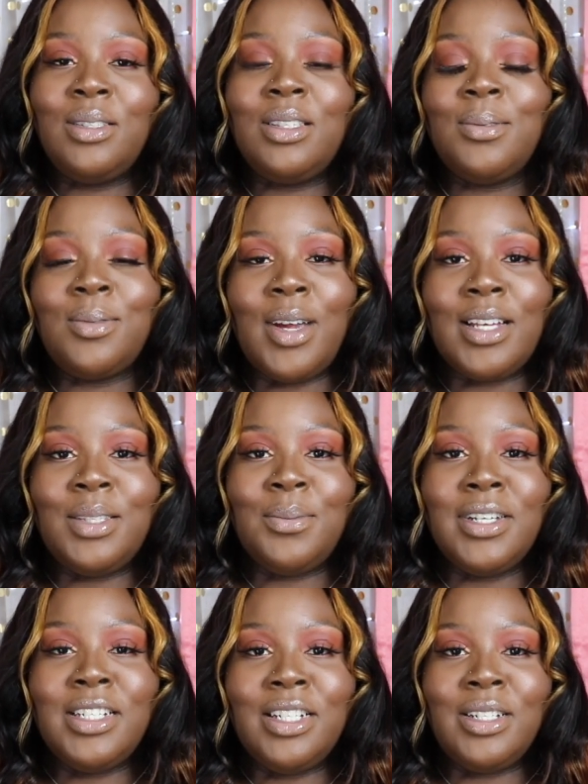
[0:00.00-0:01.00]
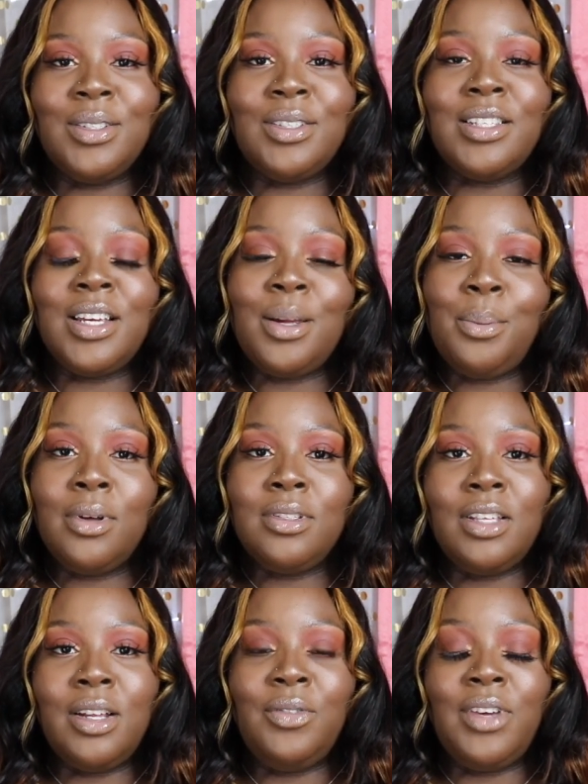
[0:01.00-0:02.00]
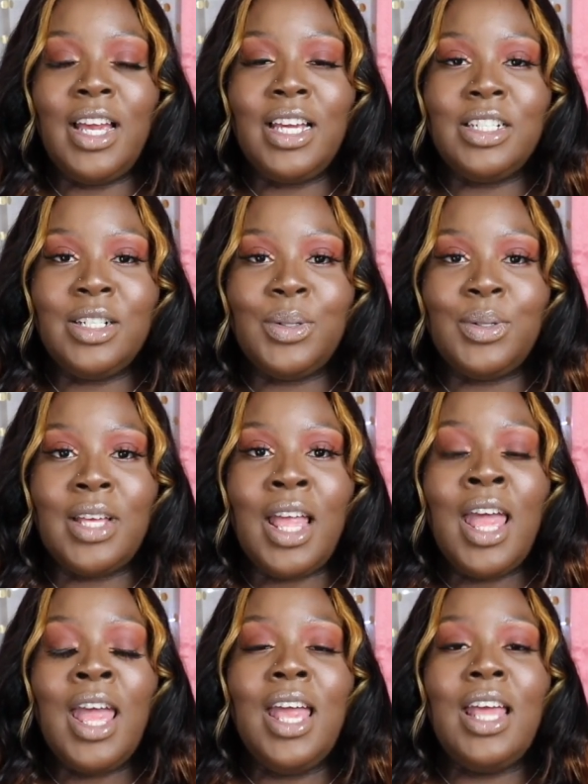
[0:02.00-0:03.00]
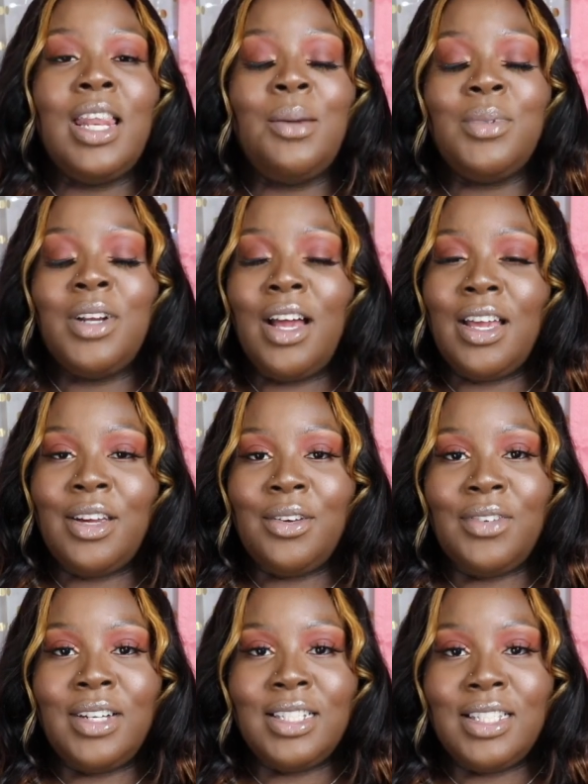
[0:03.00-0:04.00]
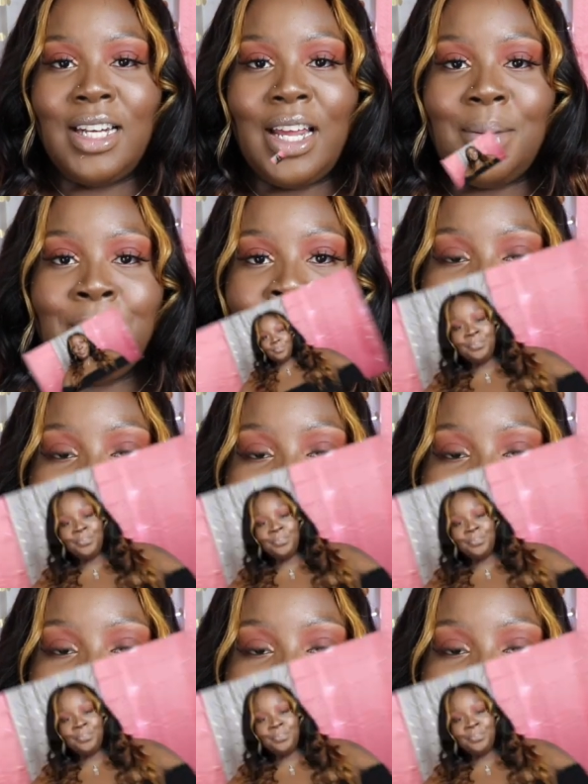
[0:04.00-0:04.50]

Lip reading: subscribe to my channel, turn your post notification on, and let me know how you're feeling today.